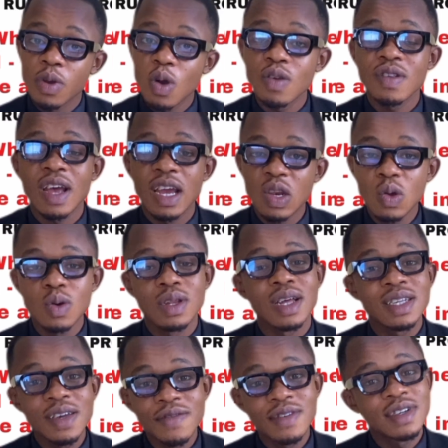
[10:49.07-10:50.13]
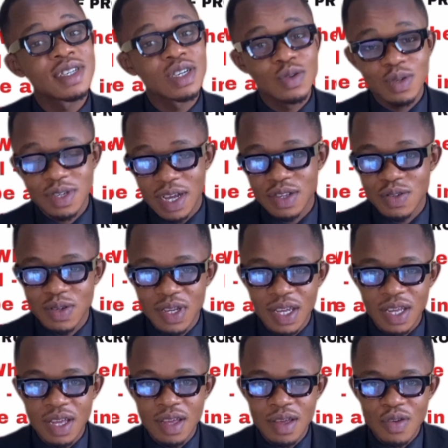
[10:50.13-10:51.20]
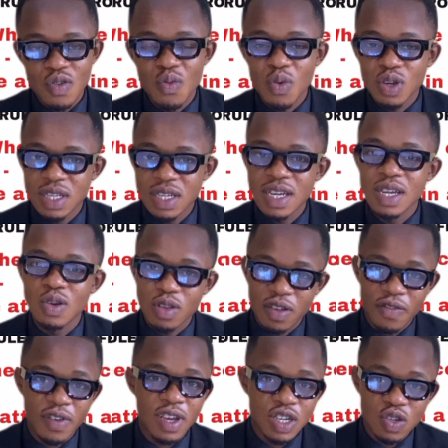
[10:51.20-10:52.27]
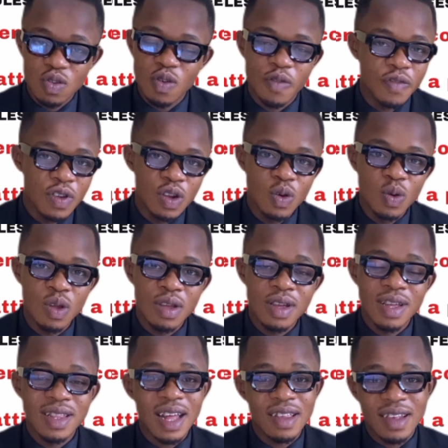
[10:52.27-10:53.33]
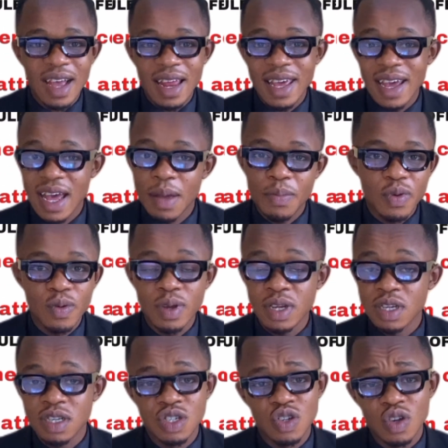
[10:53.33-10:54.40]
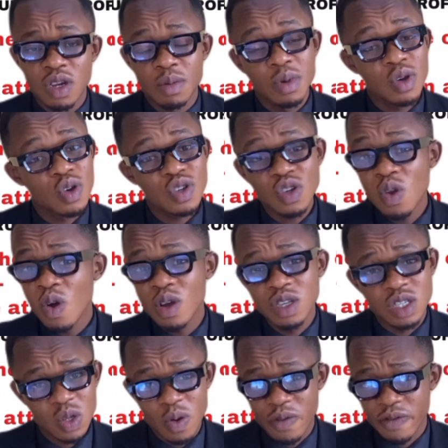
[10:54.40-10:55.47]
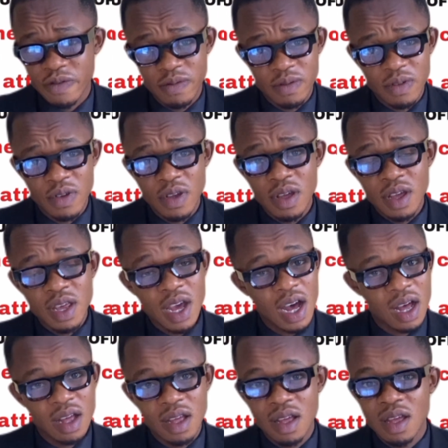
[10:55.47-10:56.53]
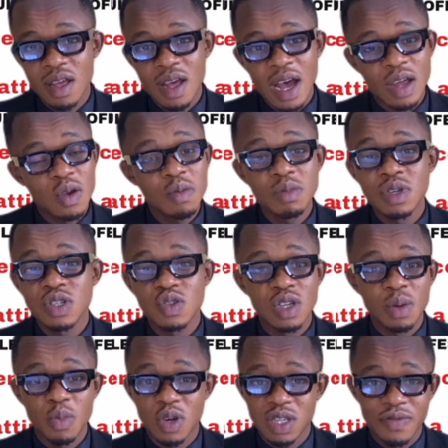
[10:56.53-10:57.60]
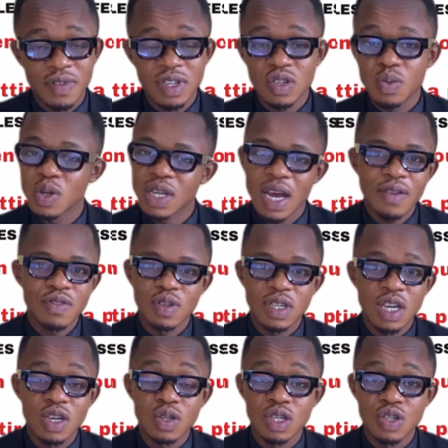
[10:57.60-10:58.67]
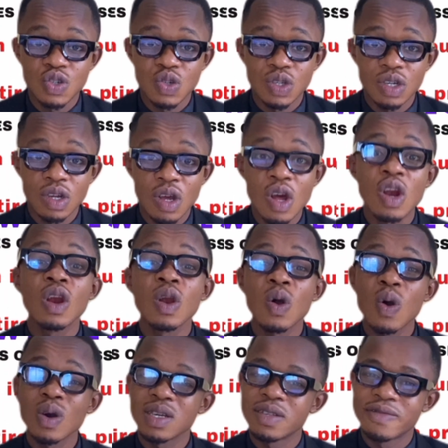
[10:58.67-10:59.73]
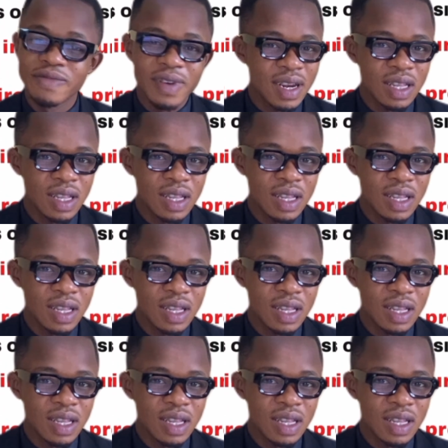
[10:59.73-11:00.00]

because I know that every single Saturday you must see a notification of video that can help you in this journey, because law is tough. Yeah, I don't mean to demotivate you, but I have to tell you the truth. Law is